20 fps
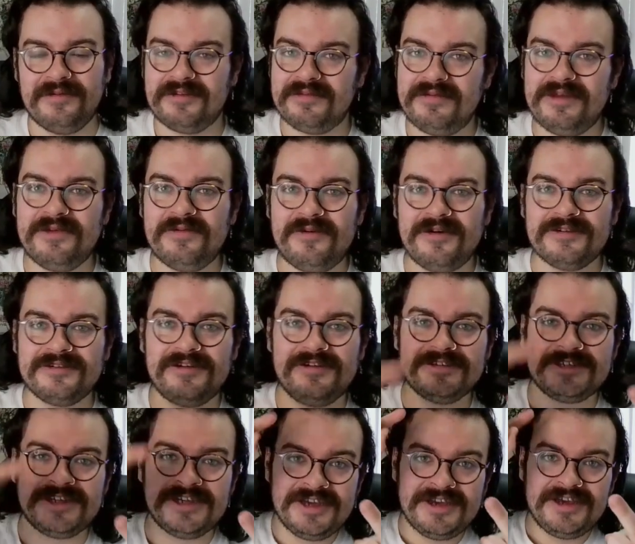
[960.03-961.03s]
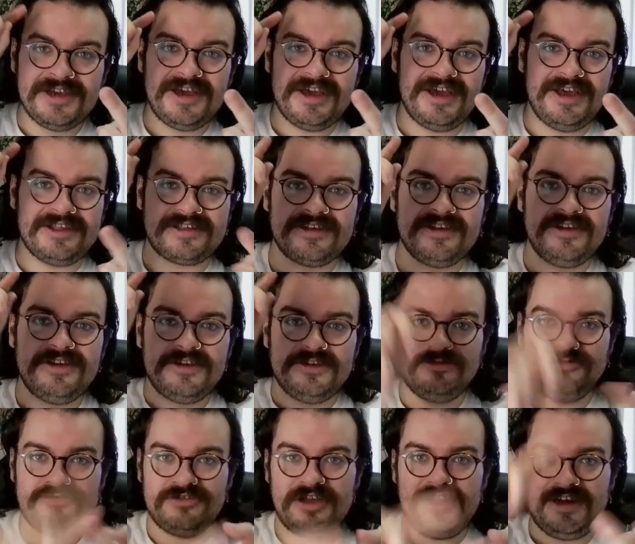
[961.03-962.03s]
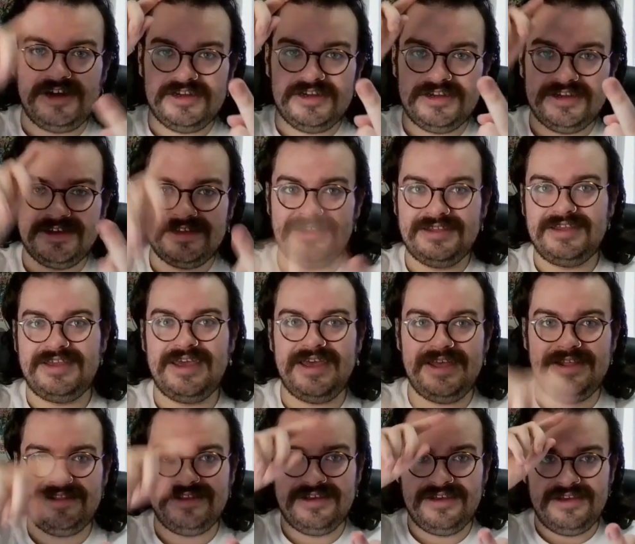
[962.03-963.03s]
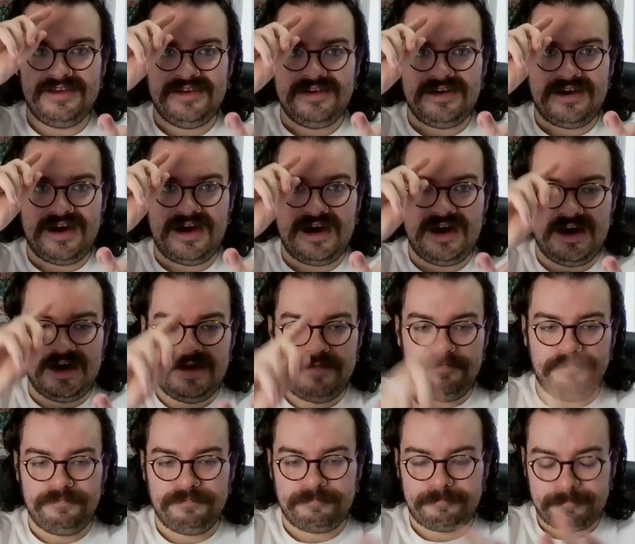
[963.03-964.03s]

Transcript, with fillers: To me, the War Dogs is Drilla, Kidd, um,